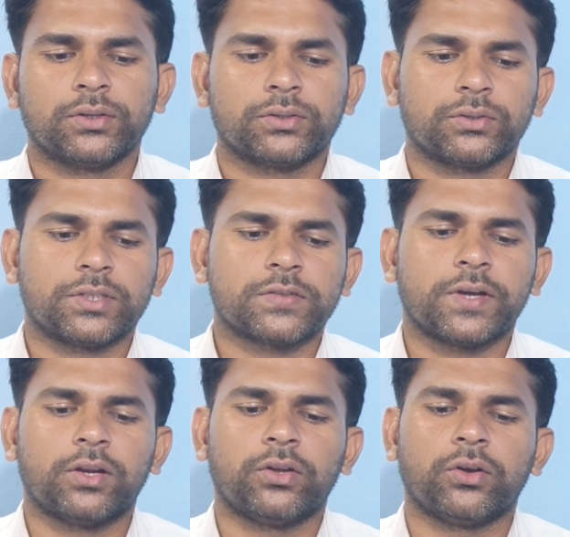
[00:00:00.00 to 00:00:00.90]
So this
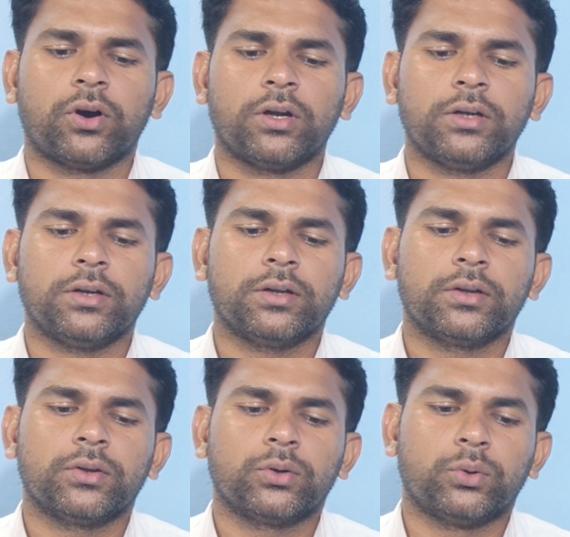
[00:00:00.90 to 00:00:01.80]
value you got
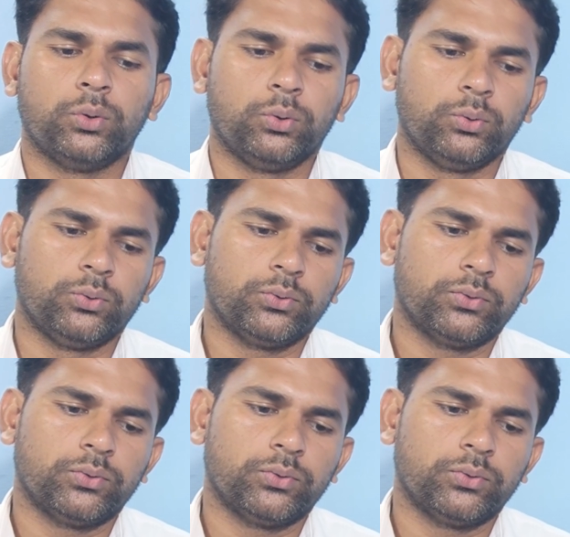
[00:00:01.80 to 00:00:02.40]
2.